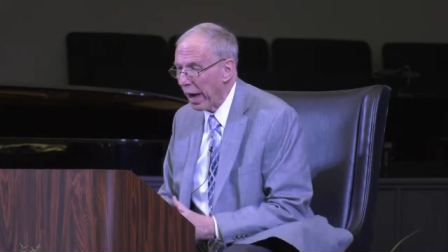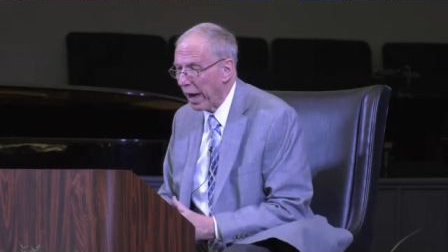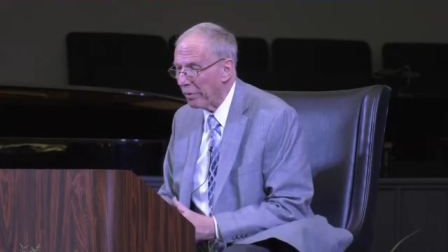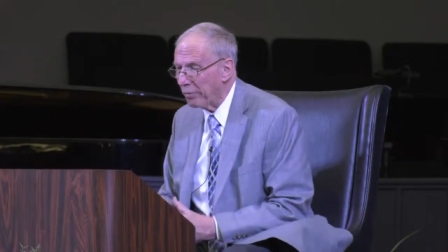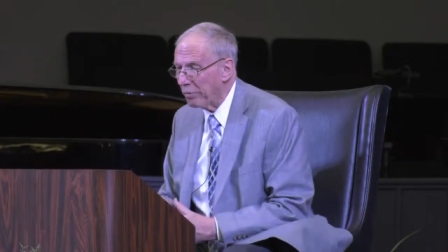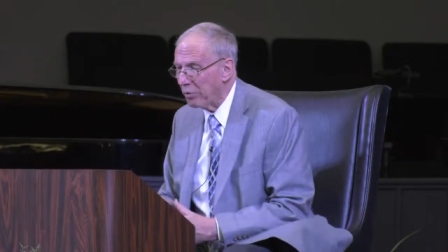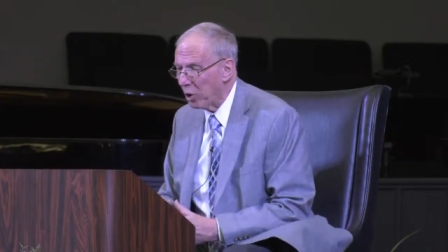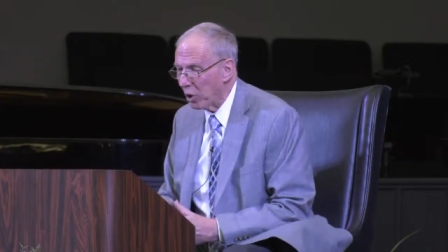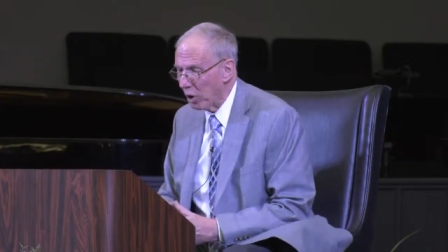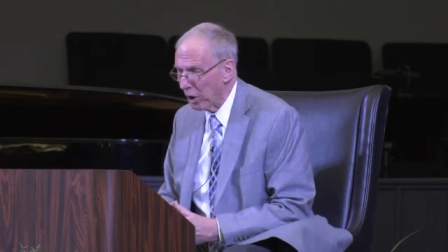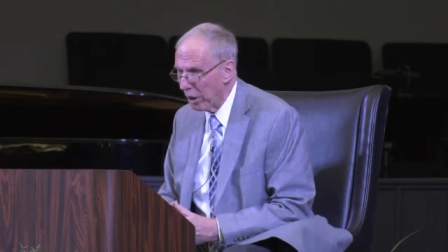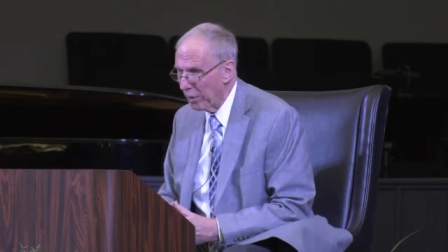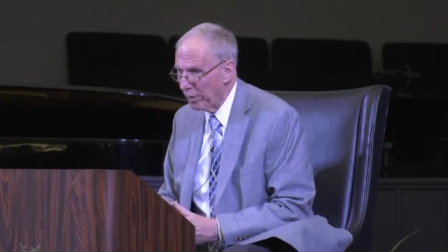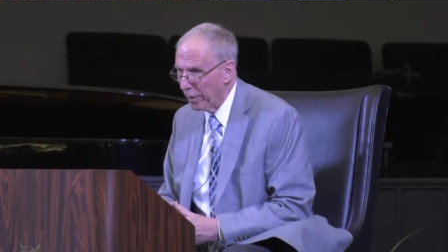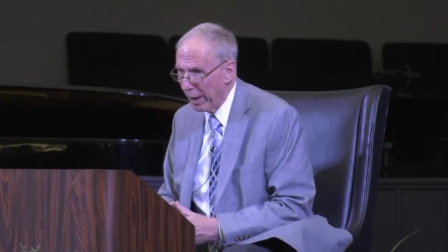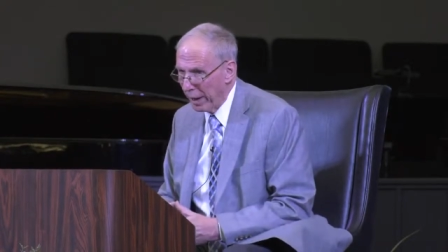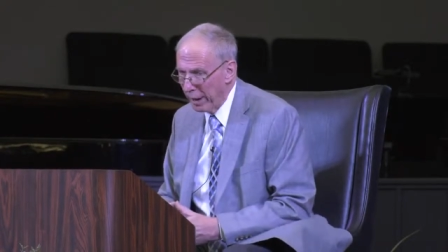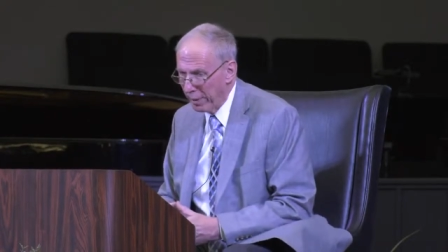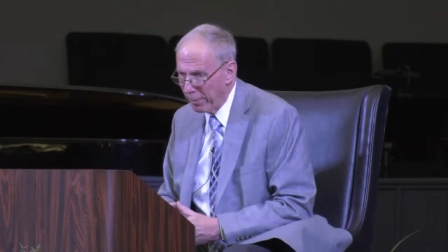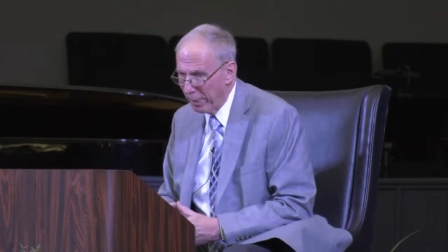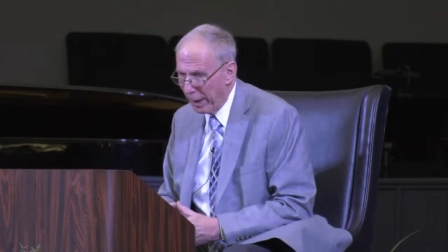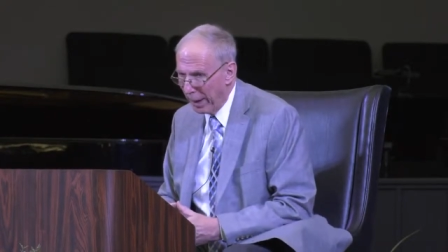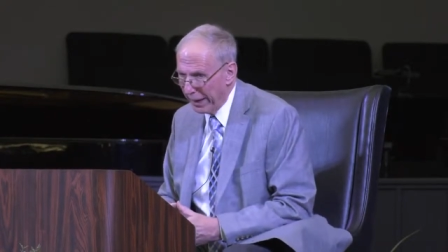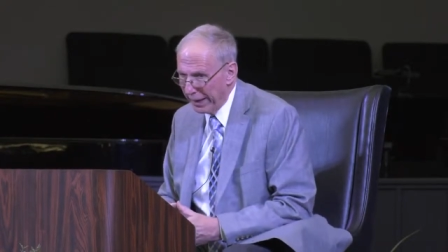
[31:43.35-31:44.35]
I'm talking about
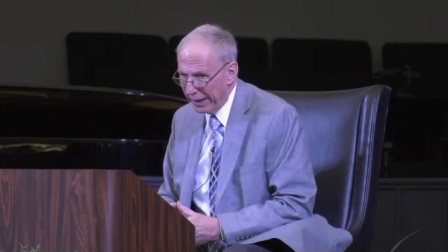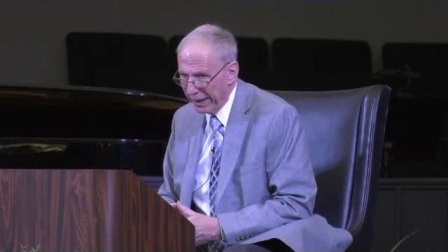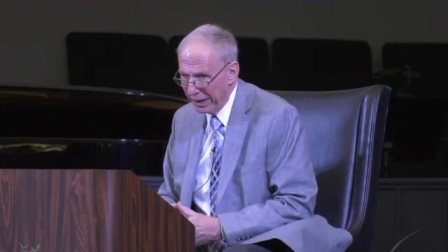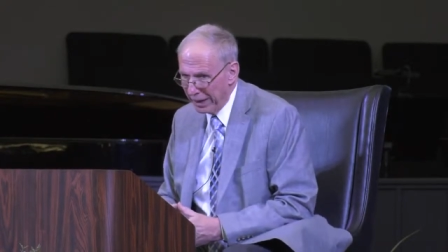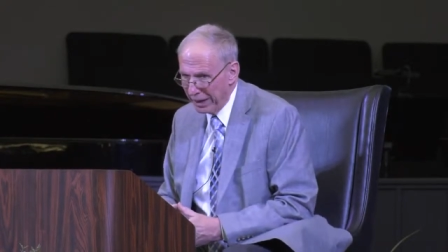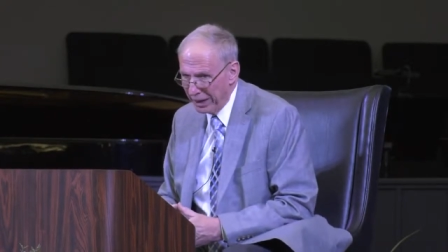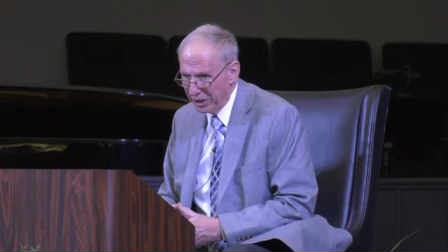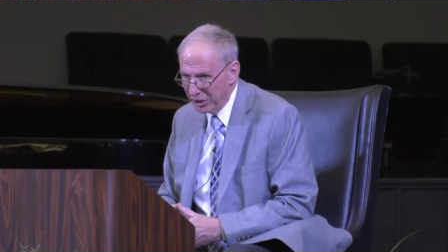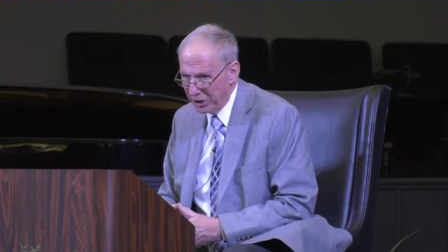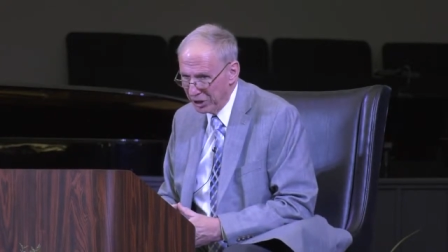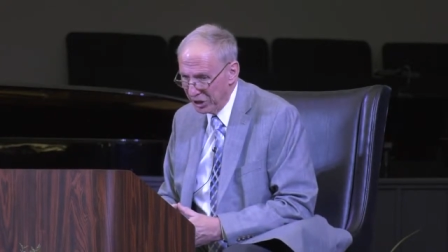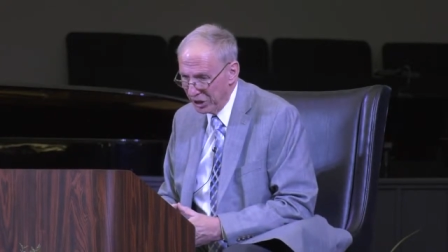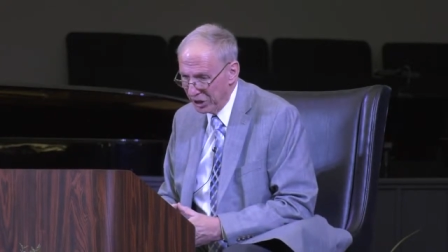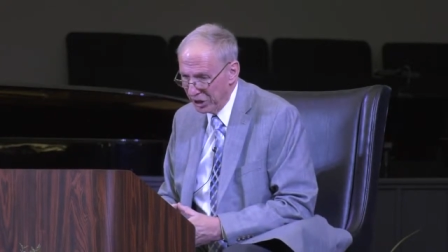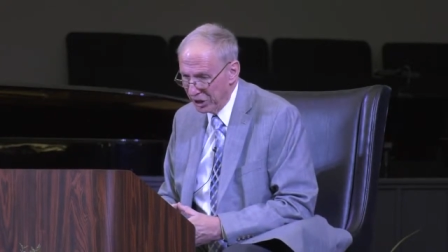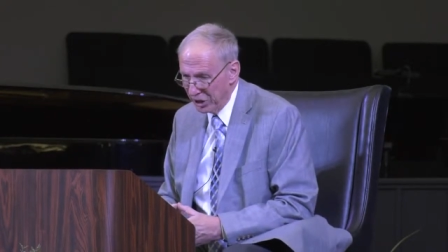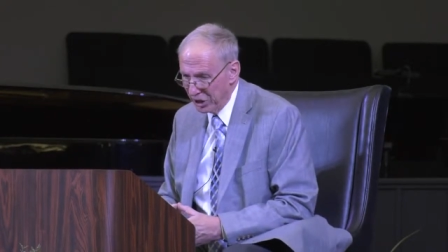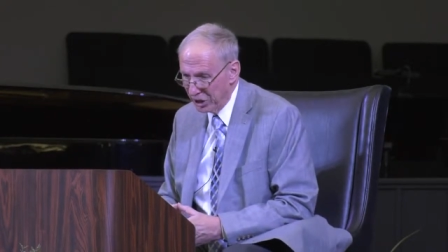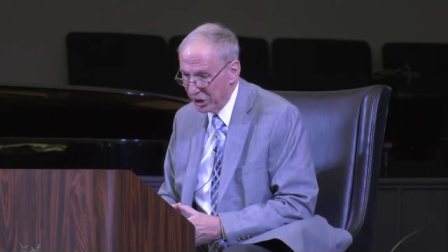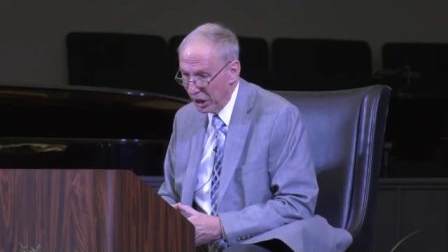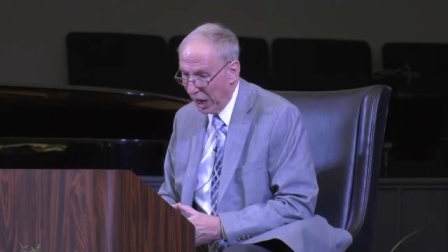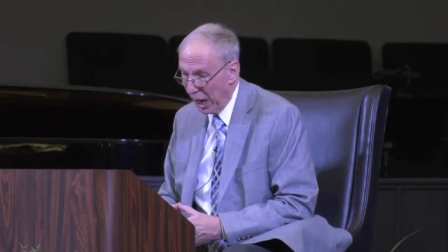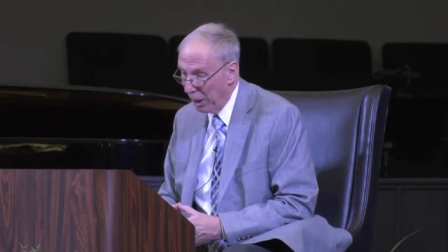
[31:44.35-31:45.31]
abiding in Jesus.